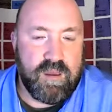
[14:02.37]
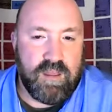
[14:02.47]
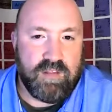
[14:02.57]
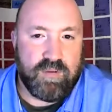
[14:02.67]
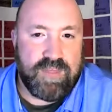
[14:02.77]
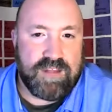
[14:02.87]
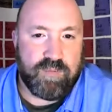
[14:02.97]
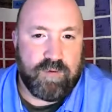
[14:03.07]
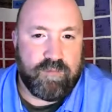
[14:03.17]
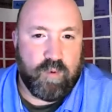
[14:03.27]
And so that's
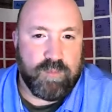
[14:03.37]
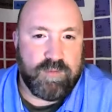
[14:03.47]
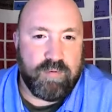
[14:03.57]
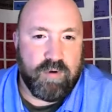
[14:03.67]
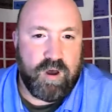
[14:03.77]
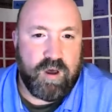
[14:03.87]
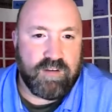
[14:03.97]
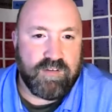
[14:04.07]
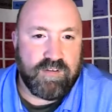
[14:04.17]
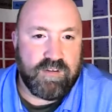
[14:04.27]
what forms
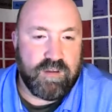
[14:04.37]
bronze.